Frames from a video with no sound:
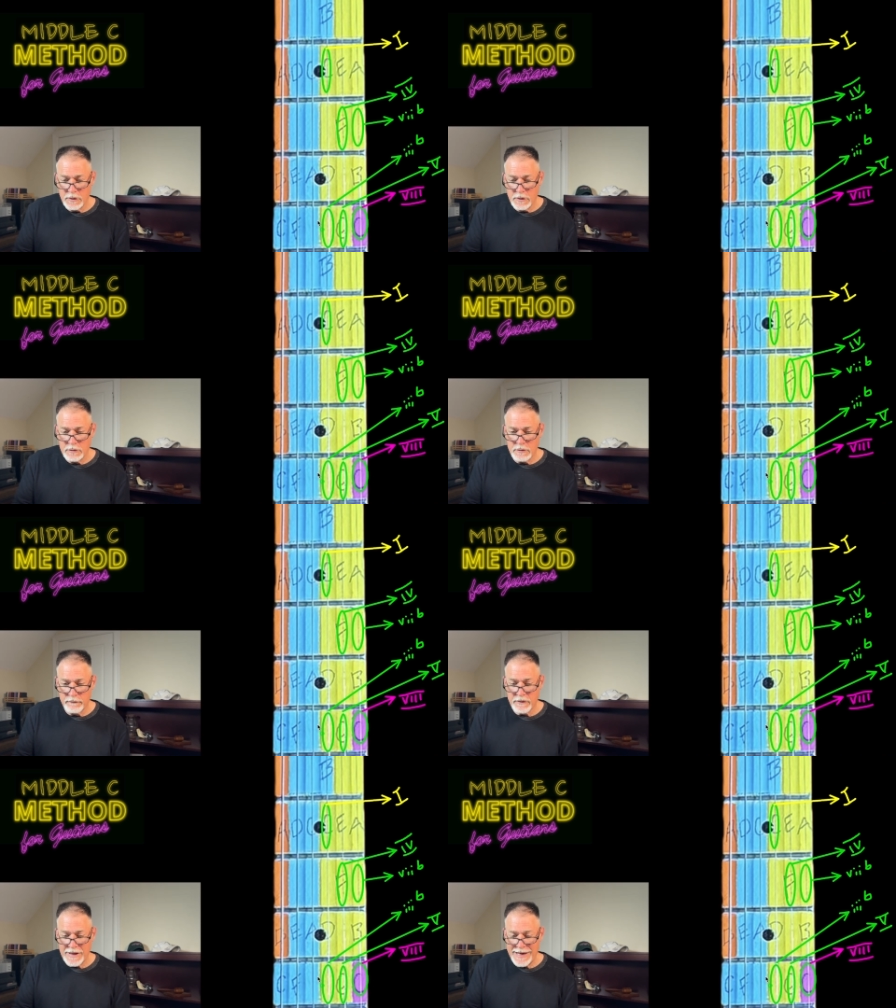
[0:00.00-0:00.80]
your
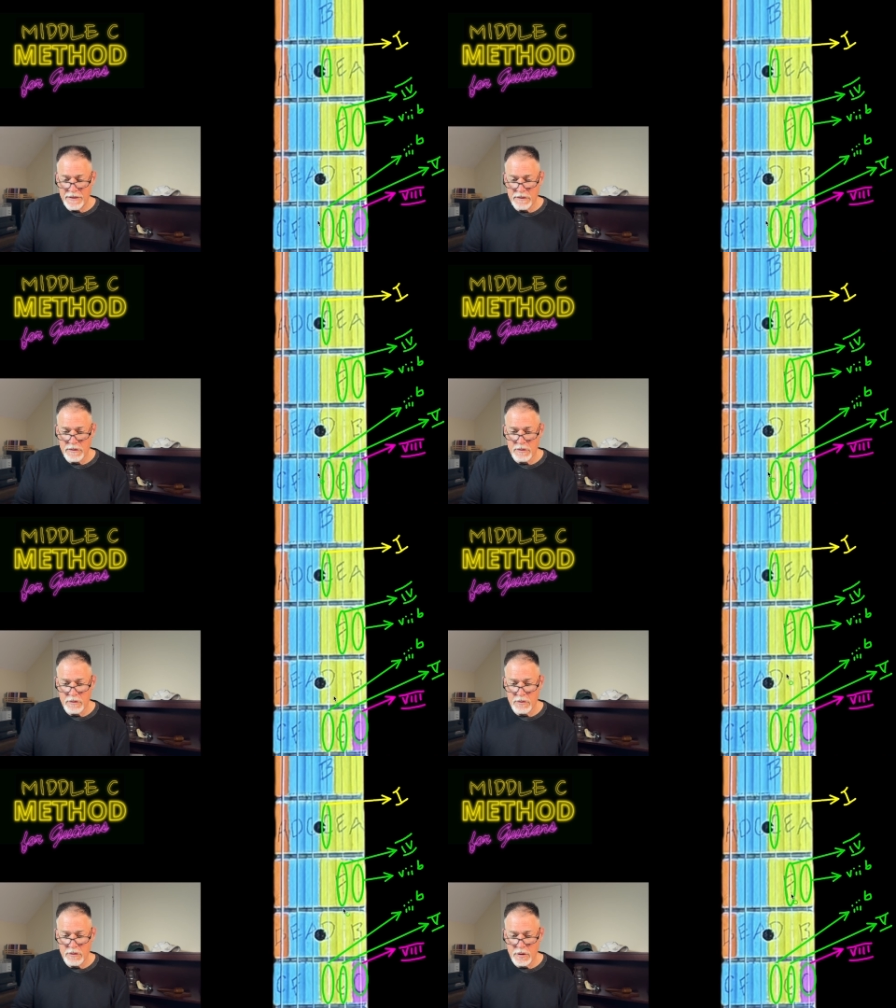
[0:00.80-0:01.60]
flattened
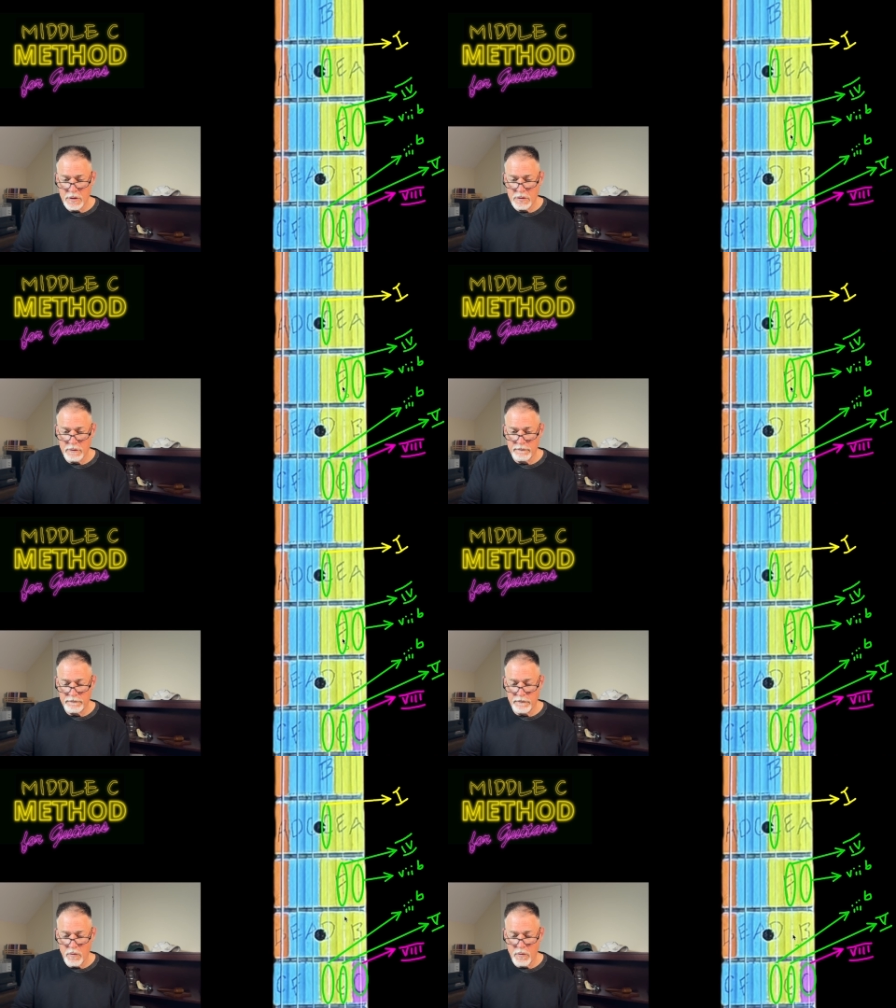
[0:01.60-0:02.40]
third, your
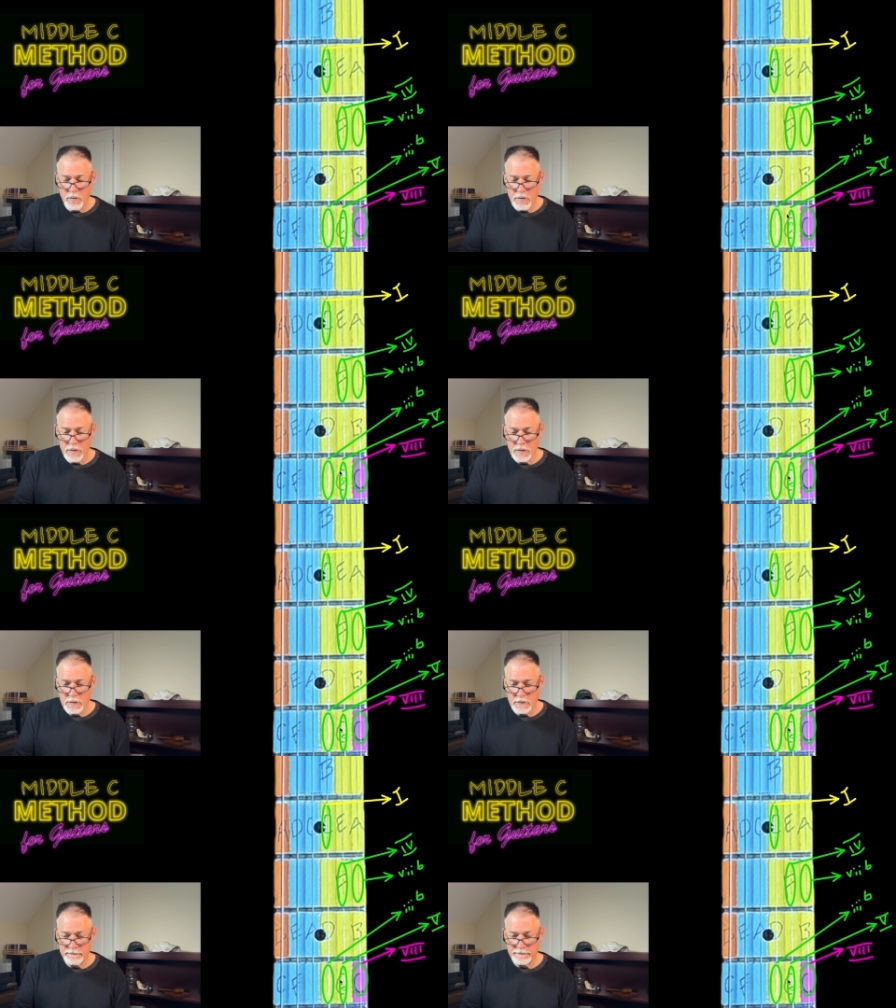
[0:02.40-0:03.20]
4,
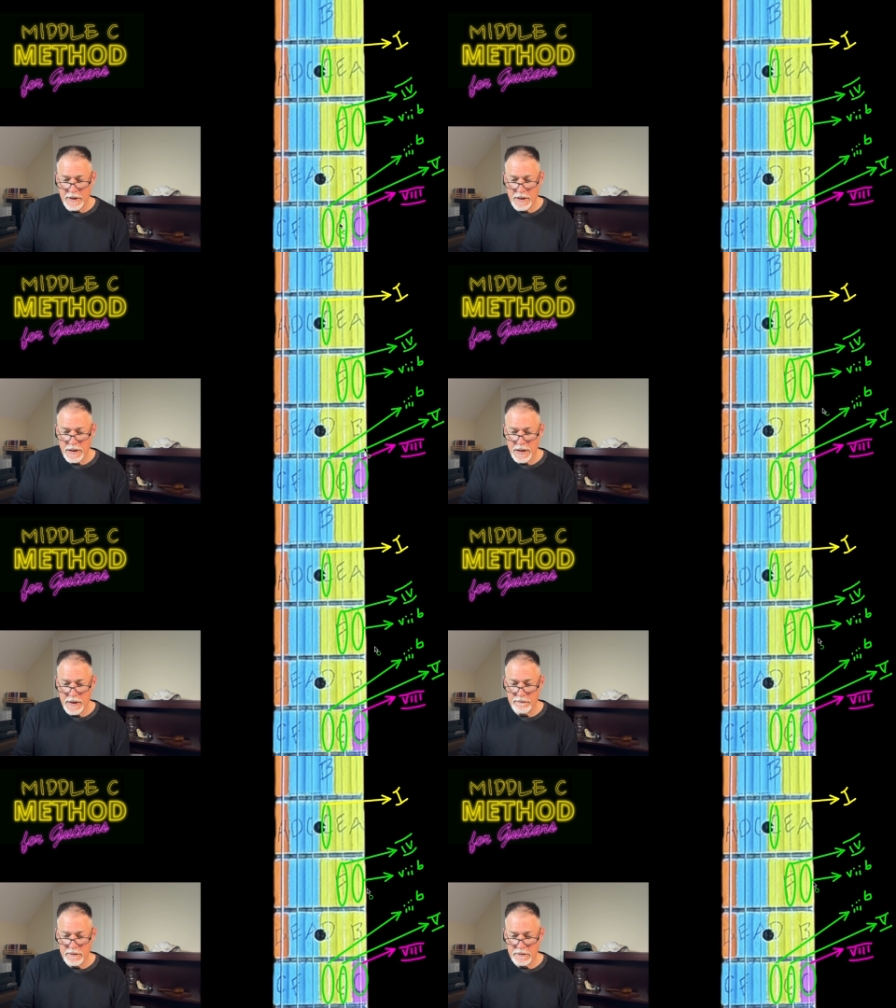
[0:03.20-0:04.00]
your
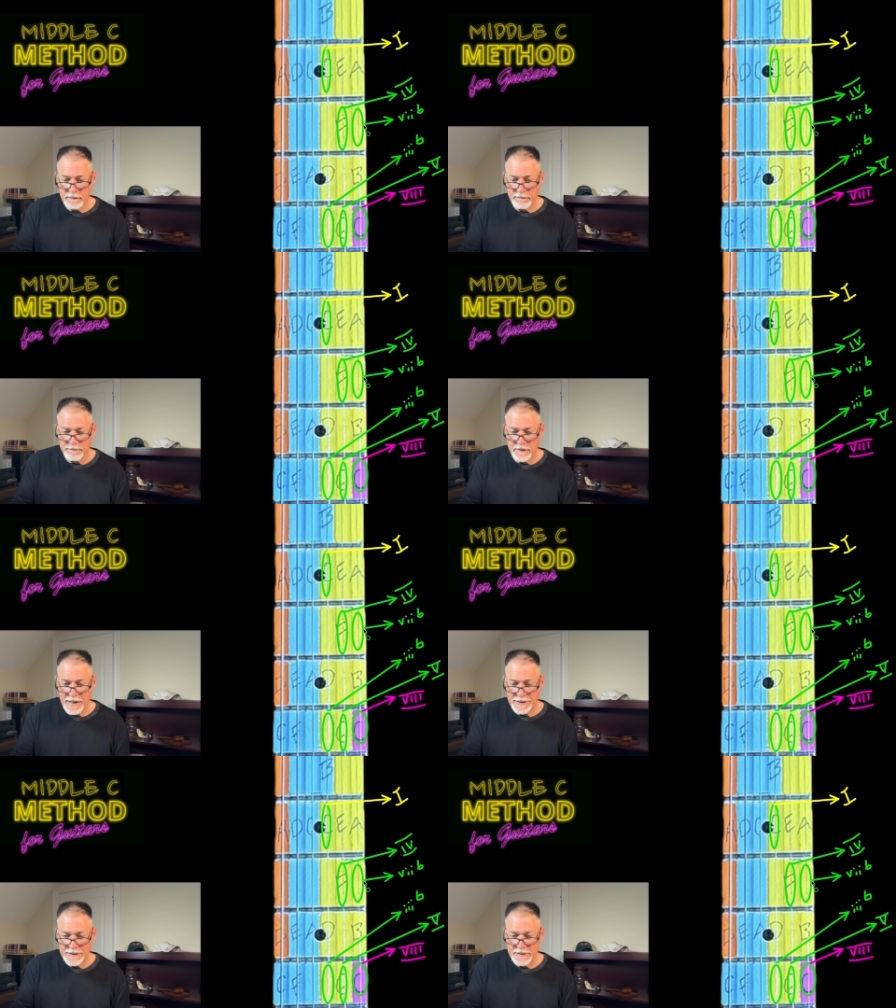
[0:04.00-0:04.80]
5, your
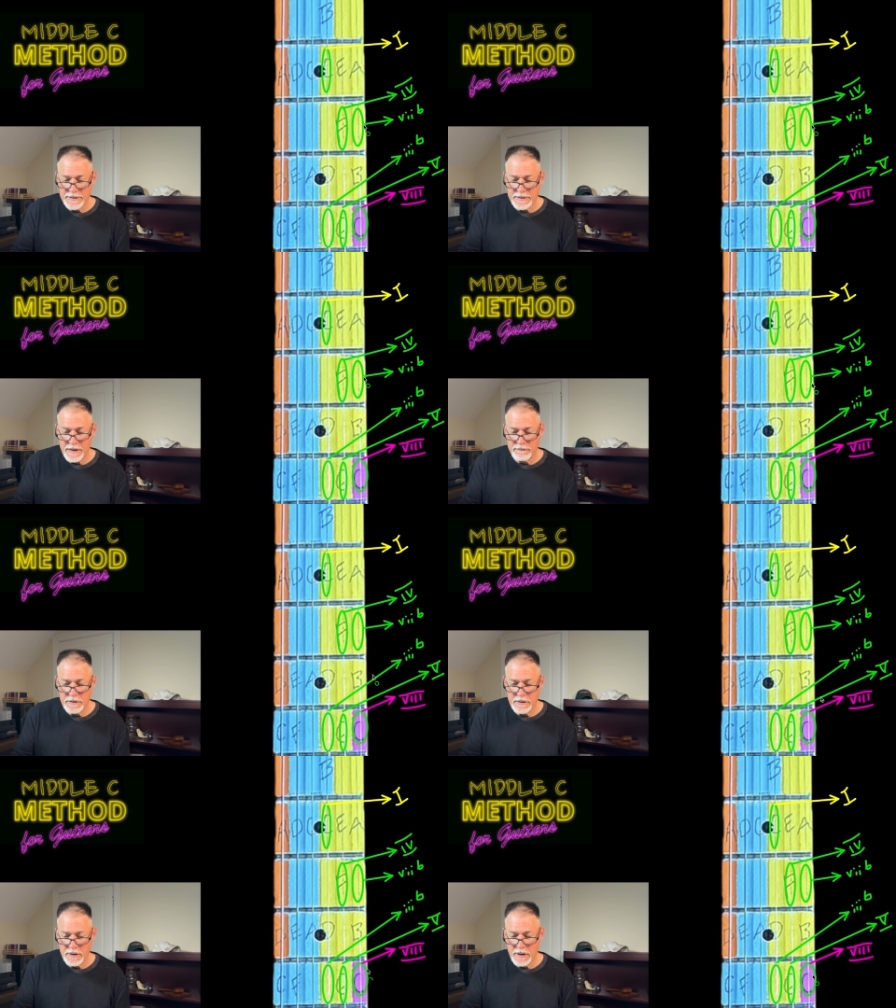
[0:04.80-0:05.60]
flattened
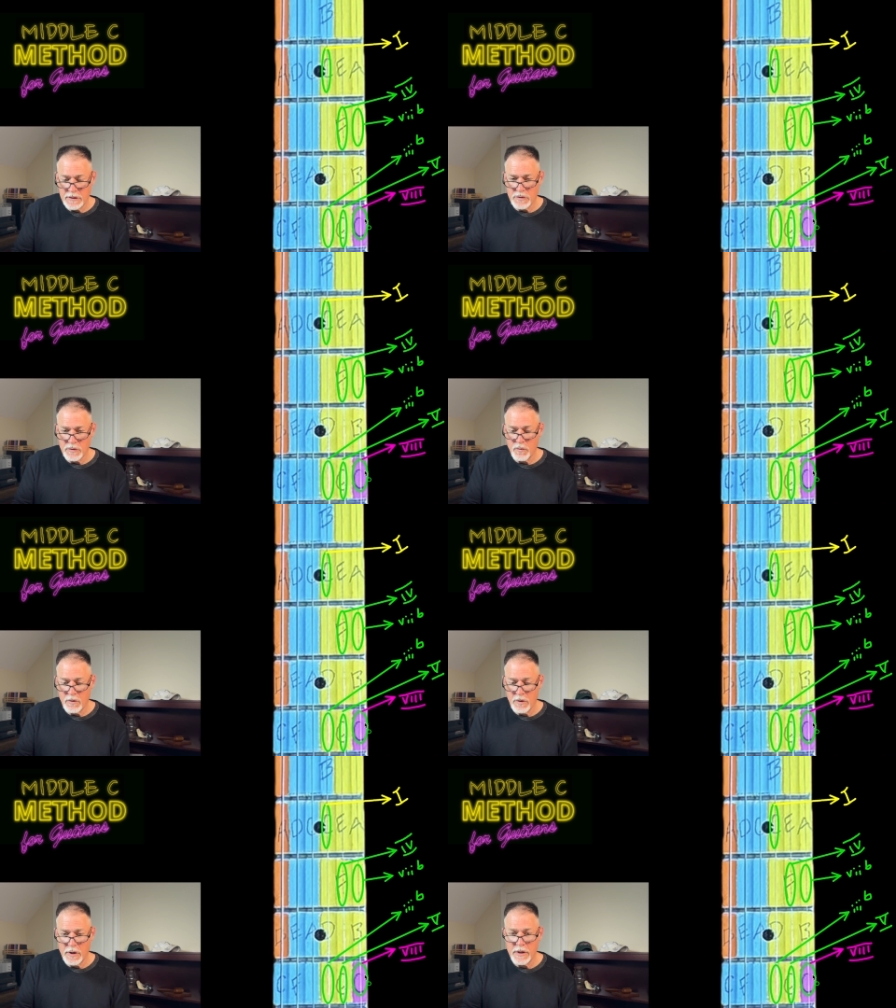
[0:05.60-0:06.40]
7, and your
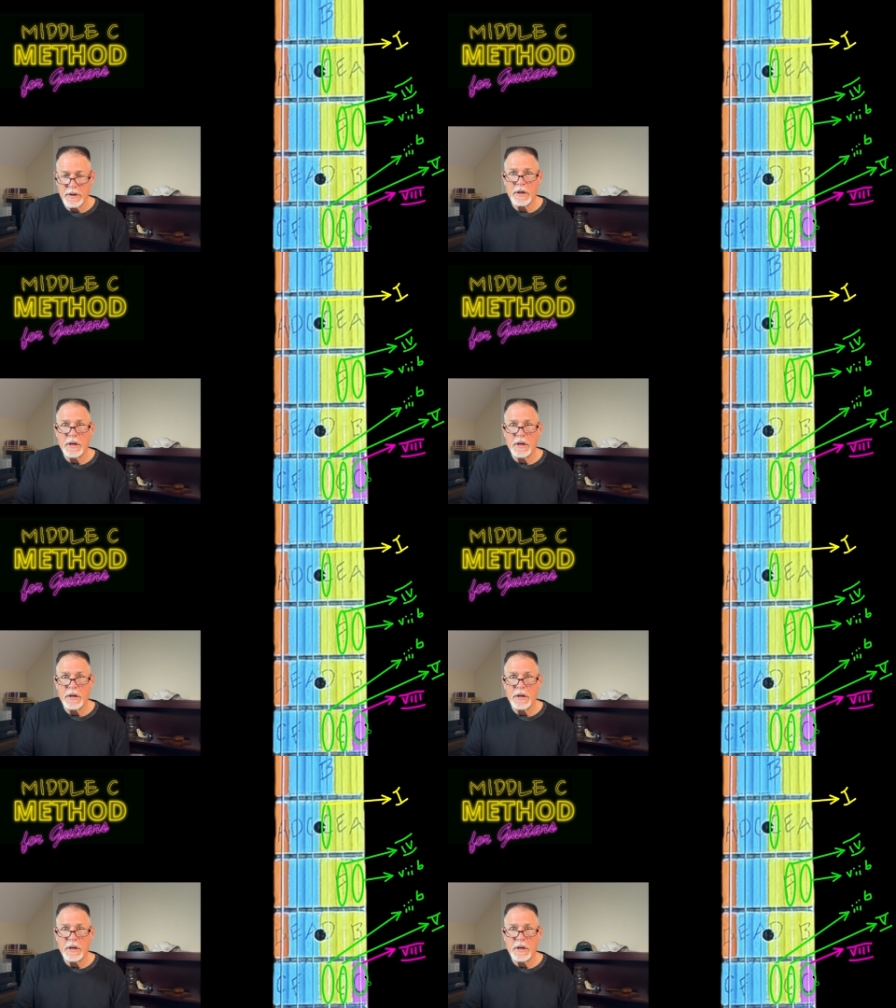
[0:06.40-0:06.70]
1.